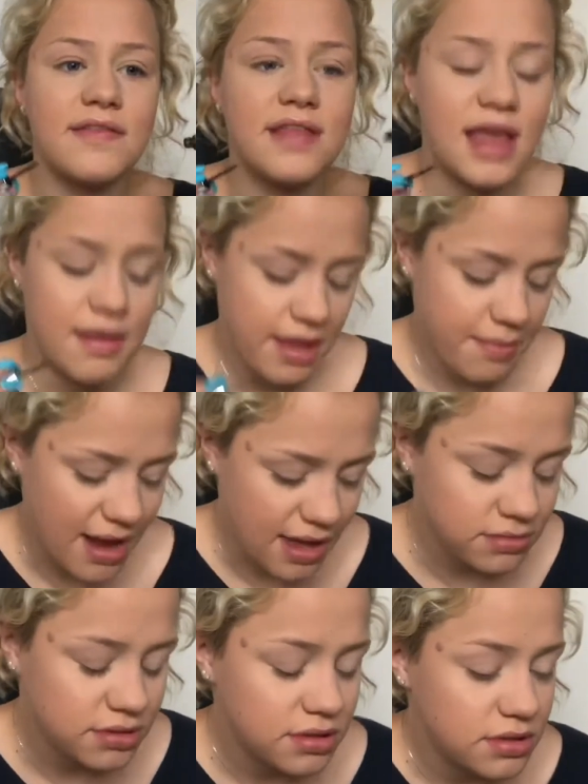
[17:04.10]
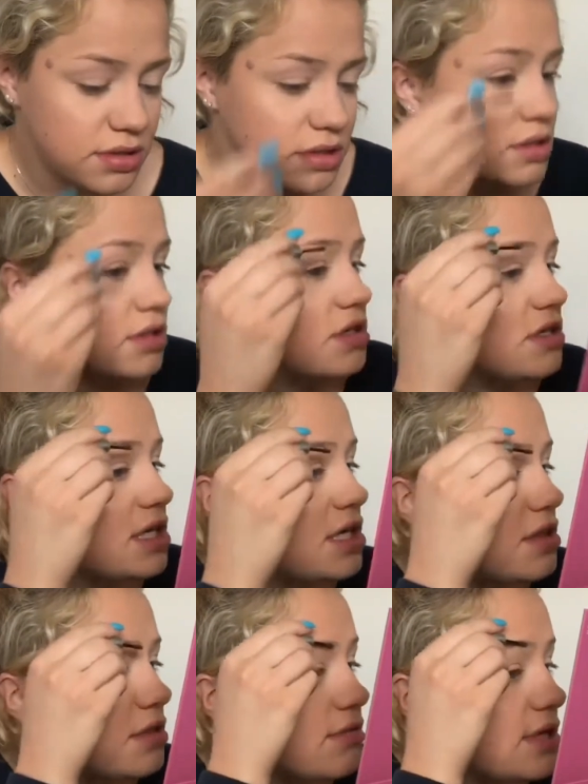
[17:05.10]
It's the Guinea Brow
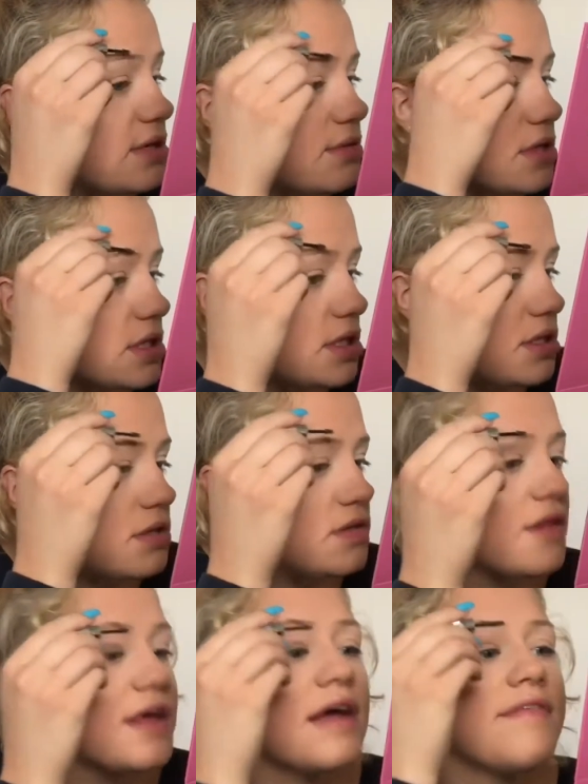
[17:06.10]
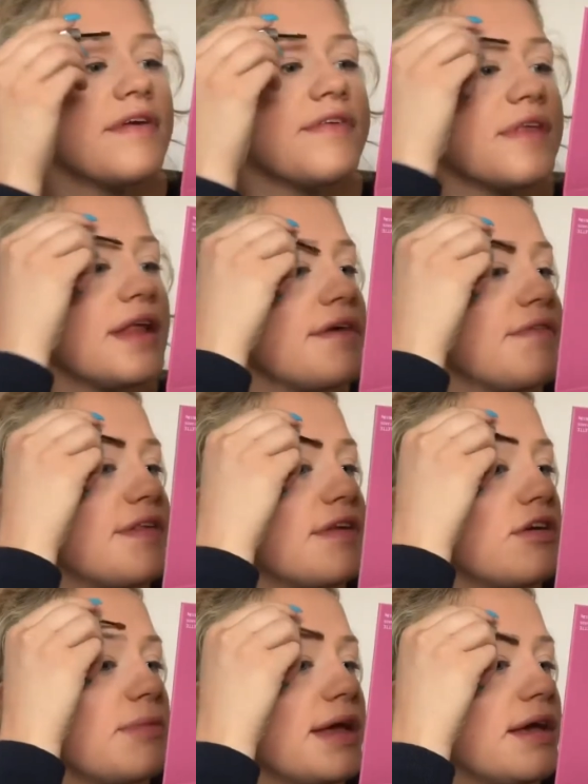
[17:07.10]
Shade 3, which I think I've used in every
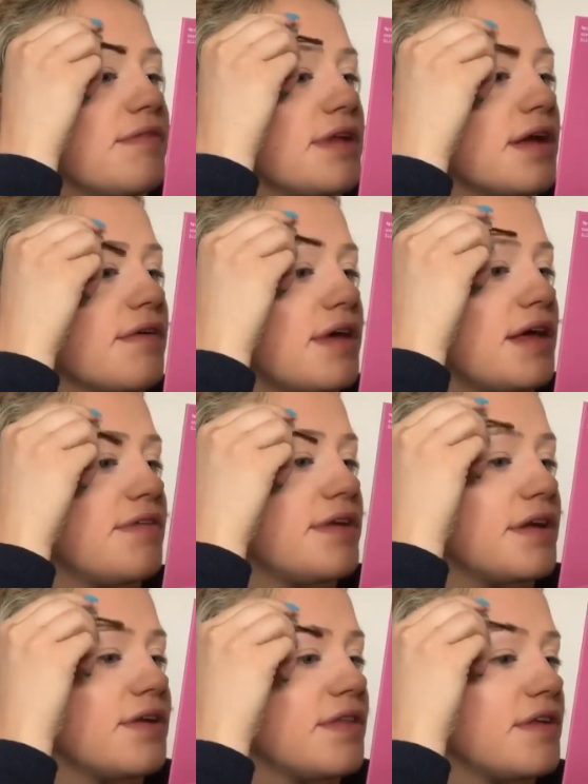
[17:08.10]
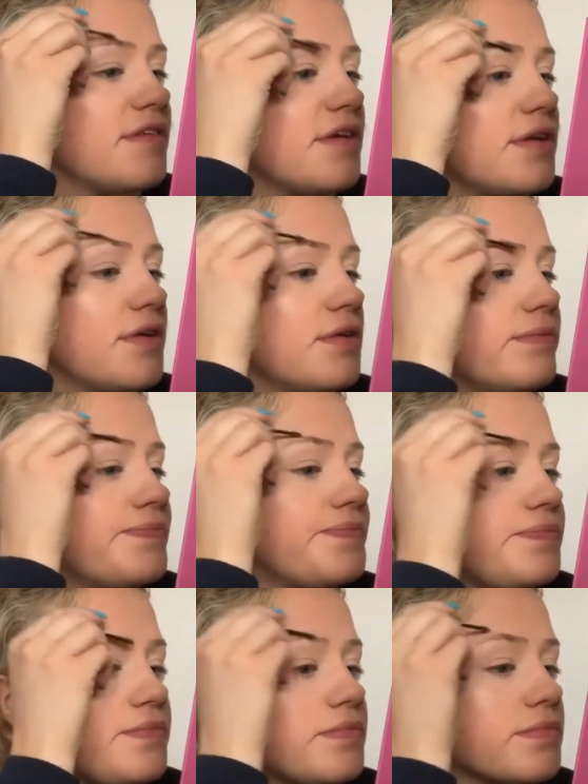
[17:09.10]
single makeup video I've ever done on this channel.
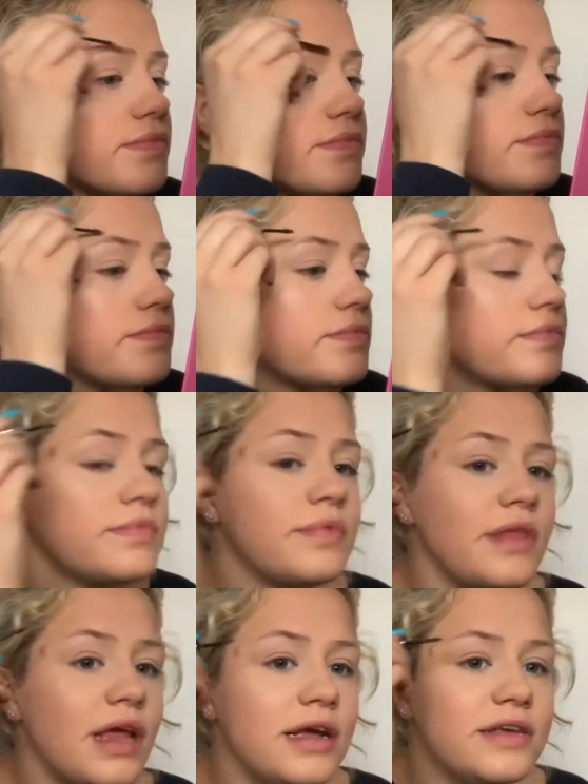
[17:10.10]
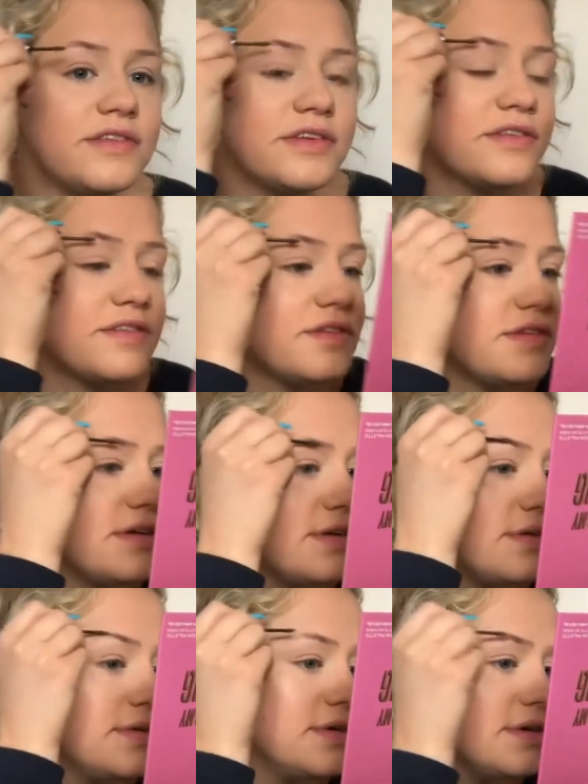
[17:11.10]
It's just
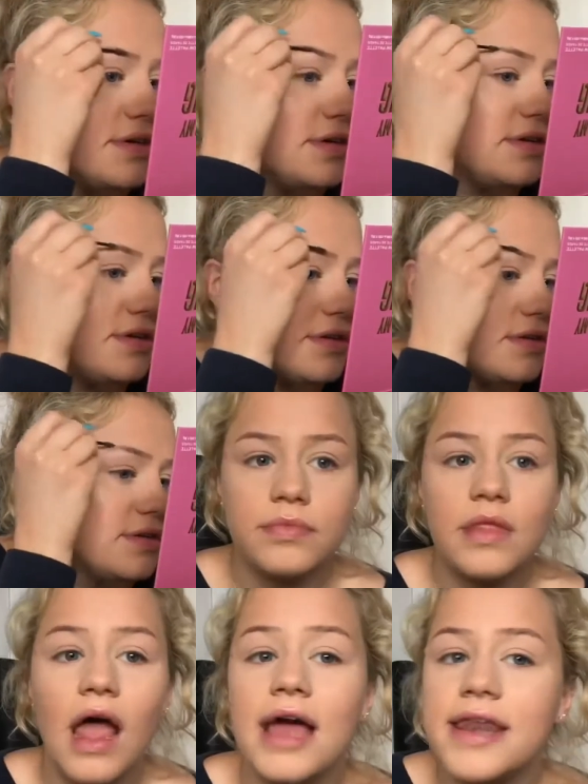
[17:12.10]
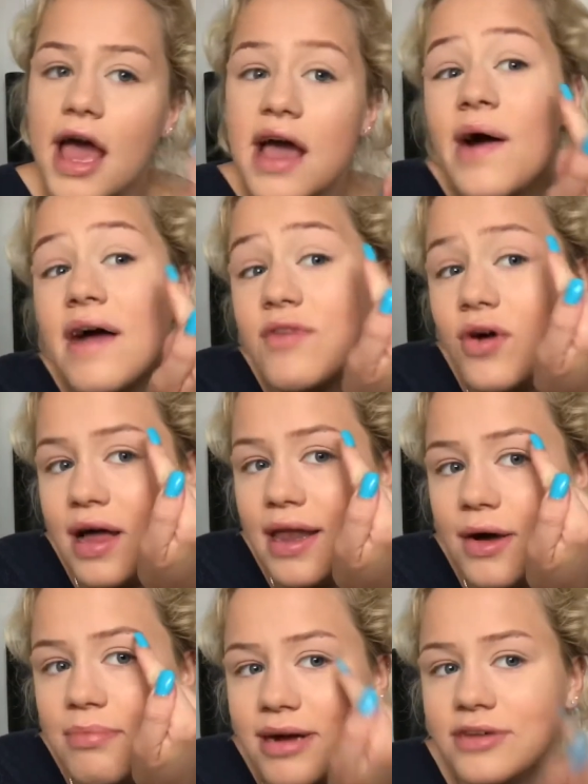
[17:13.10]
so good. I know I've got a
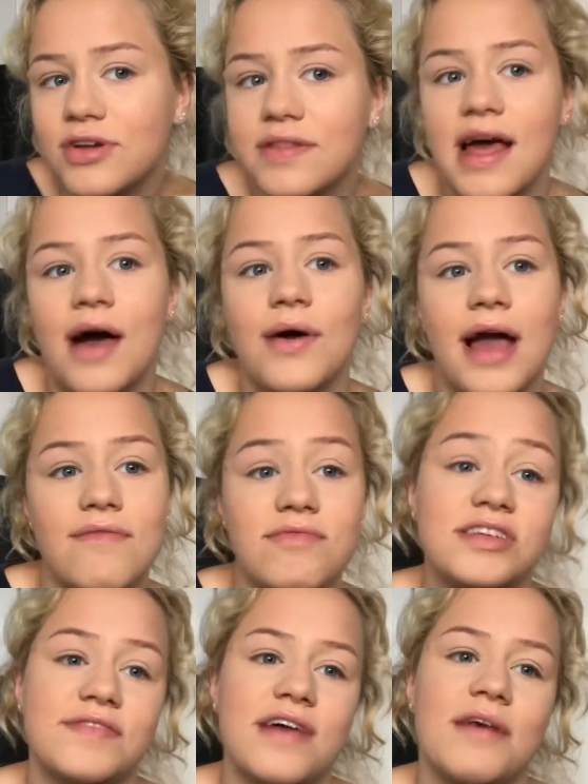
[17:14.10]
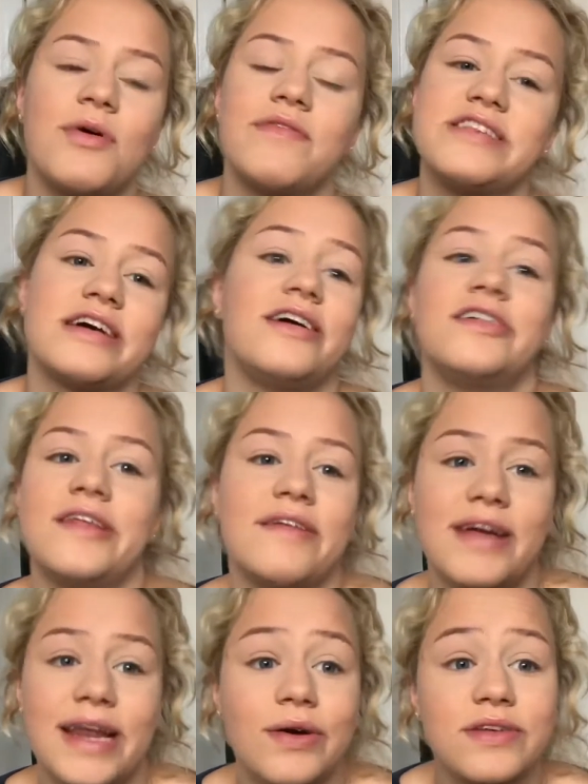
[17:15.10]
little brown dot there. I'll get rid of that, but obviously I can't do that
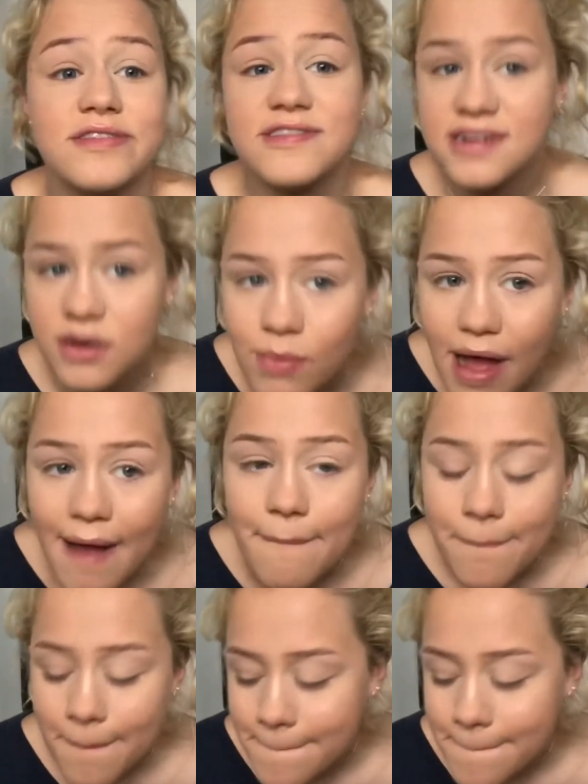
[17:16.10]
right now because it's still wet.